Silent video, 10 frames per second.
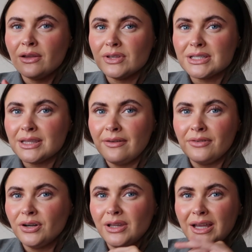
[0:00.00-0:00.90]
of this
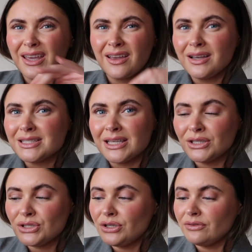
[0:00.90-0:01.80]
leather like cutting
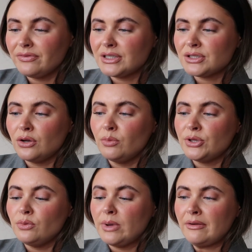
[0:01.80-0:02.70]
into your face at all when
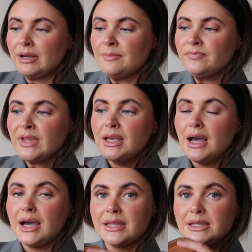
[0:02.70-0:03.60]
you wear it.
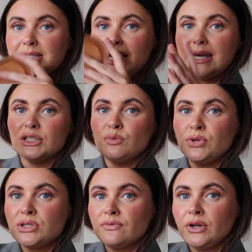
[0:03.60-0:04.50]
I think the tan is
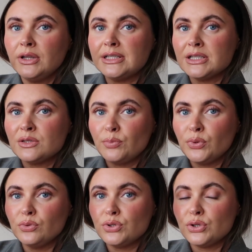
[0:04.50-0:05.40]
beautiful. It doesn't
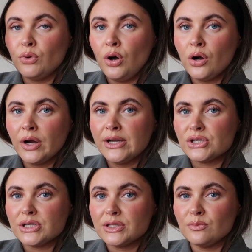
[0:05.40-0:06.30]
pull too orange,
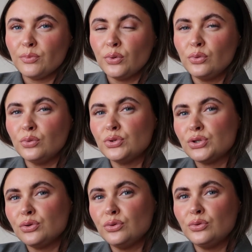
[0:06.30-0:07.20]
it doesn't pull
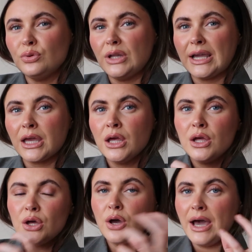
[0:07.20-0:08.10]
too like
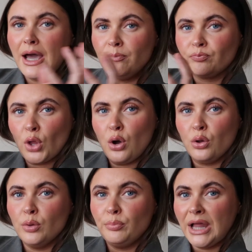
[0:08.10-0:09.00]

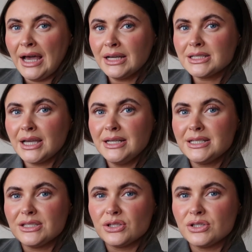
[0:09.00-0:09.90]
on the black side.
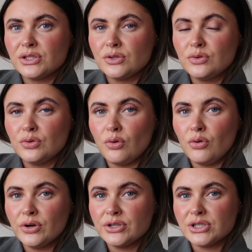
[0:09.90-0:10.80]
It's just this
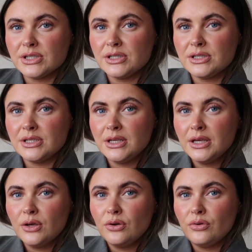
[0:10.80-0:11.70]
gorgeous
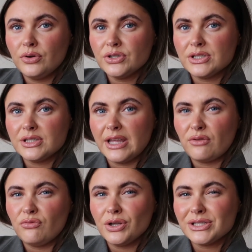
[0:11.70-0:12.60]
like
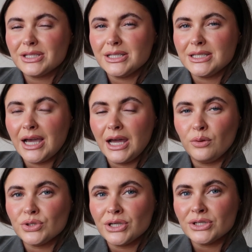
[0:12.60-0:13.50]
rusty tan,
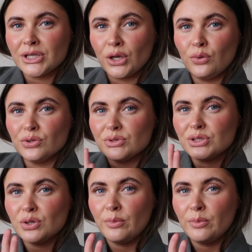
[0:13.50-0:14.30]
which I just think goes with so